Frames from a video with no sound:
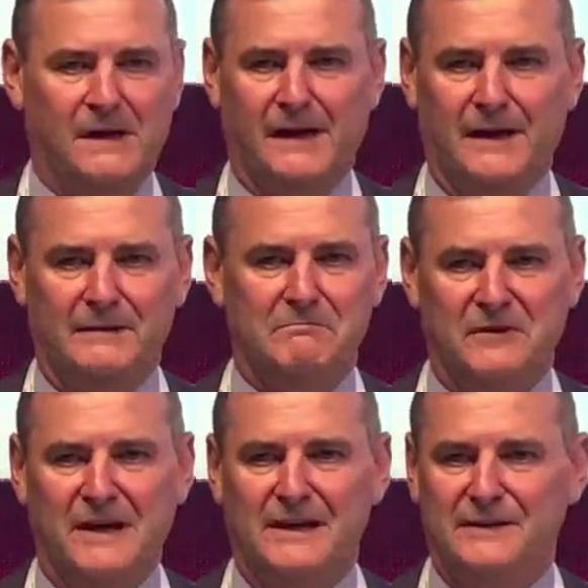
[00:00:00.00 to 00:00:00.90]
I'm
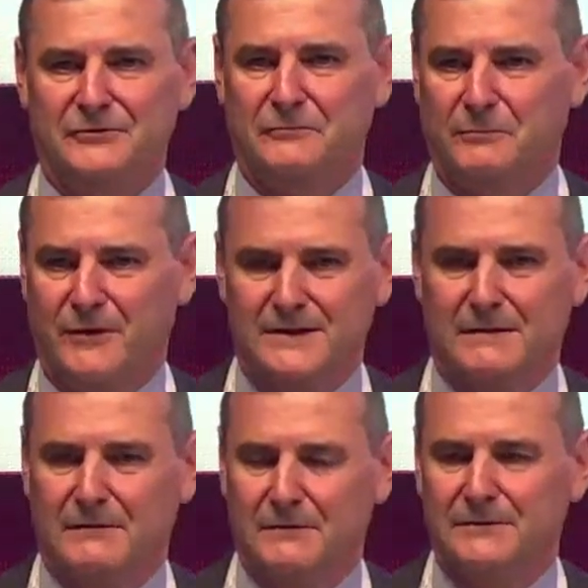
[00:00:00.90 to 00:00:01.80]
really surprised
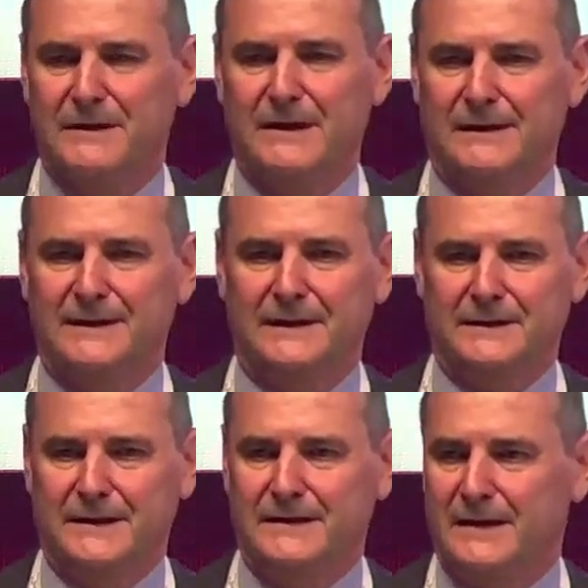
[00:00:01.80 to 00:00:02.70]
about the
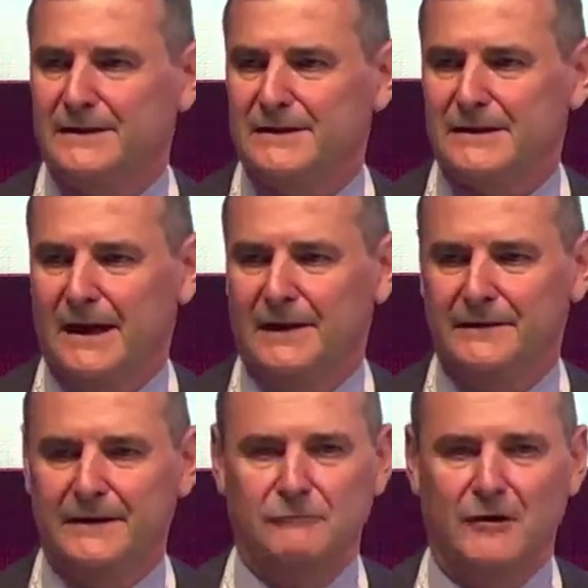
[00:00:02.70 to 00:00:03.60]
attendance
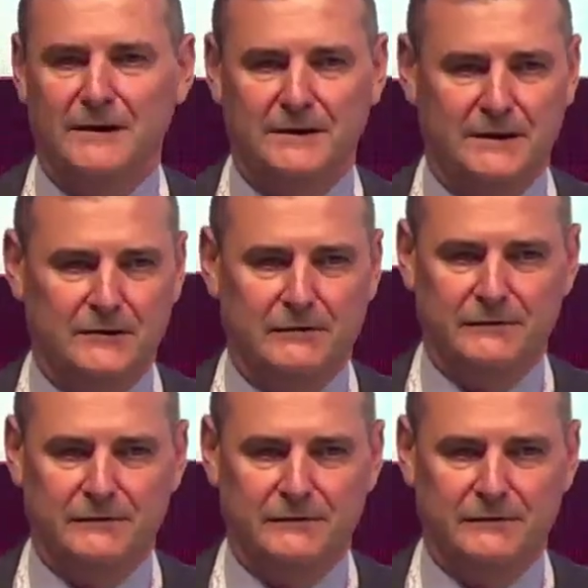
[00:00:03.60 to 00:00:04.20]
and the quality of the